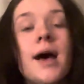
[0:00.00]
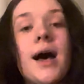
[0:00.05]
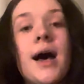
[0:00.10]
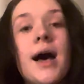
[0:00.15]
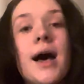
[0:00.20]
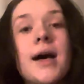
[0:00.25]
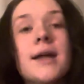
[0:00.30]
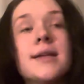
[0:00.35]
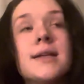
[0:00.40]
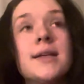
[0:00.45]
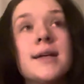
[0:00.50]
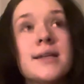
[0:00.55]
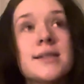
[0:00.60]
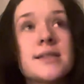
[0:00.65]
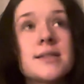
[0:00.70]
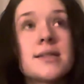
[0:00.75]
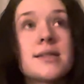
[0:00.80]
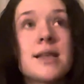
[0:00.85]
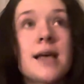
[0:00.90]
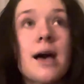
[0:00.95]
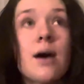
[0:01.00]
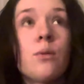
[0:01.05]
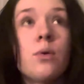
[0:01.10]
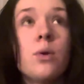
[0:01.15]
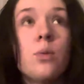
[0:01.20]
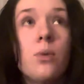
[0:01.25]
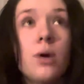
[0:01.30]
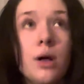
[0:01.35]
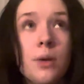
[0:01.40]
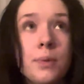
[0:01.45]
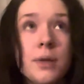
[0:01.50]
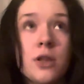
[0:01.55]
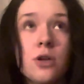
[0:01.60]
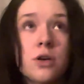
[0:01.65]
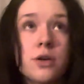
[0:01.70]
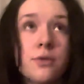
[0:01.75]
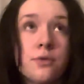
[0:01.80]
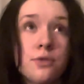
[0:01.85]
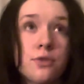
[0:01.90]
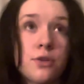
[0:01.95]
and in answer to that, we will be
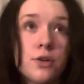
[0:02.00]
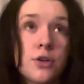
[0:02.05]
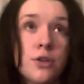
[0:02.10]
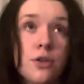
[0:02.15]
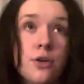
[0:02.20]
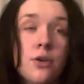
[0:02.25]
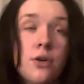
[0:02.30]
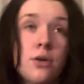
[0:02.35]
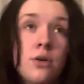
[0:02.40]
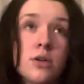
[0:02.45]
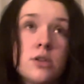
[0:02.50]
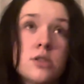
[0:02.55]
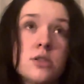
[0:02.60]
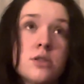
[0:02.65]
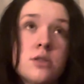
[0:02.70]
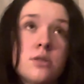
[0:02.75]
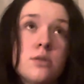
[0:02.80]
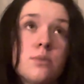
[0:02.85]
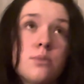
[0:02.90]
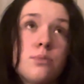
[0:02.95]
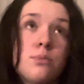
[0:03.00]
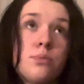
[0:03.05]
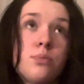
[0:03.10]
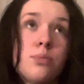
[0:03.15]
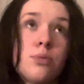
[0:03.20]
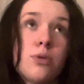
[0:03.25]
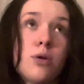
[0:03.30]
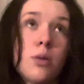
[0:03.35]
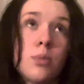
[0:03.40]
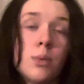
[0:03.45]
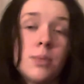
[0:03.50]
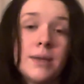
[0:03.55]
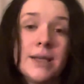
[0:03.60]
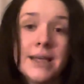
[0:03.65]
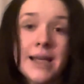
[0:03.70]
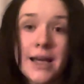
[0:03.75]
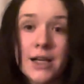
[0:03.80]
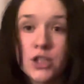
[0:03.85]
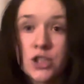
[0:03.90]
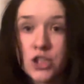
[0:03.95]
looking for another horse probably
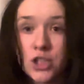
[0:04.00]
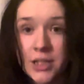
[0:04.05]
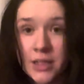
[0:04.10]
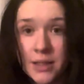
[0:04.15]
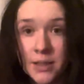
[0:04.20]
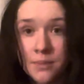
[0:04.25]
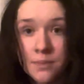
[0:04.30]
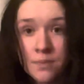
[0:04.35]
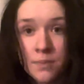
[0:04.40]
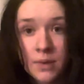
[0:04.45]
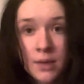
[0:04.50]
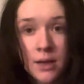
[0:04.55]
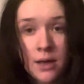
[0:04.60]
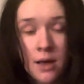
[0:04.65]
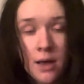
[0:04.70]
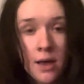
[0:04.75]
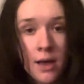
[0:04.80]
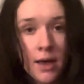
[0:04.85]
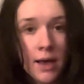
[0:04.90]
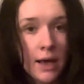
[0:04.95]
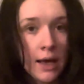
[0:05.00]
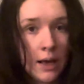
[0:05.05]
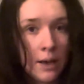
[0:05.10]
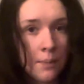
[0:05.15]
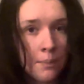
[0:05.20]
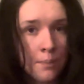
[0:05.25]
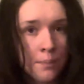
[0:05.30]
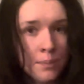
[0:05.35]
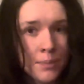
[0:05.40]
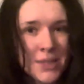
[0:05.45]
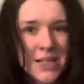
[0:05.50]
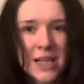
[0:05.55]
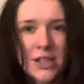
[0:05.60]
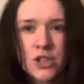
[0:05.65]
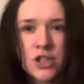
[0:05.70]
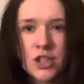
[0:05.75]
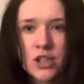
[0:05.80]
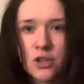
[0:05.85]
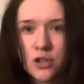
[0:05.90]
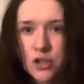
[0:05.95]
next year,
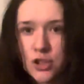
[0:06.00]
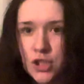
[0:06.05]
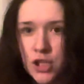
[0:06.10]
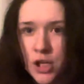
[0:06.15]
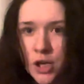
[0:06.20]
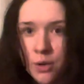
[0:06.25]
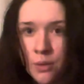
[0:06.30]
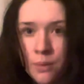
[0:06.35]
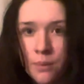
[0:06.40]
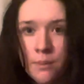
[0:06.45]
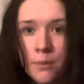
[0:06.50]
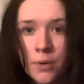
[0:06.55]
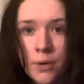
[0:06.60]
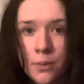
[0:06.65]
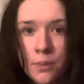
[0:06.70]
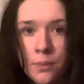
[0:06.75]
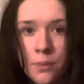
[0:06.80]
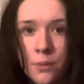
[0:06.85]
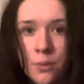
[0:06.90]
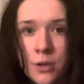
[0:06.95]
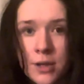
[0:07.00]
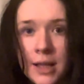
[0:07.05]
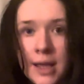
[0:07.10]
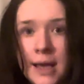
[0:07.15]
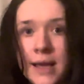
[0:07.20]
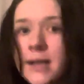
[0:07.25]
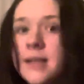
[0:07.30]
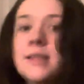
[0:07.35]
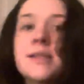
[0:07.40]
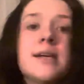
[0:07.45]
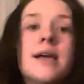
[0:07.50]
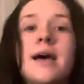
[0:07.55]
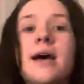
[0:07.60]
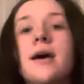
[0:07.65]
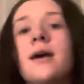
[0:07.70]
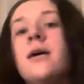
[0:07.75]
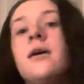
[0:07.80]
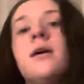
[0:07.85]
potentially another 2. Mum would like to get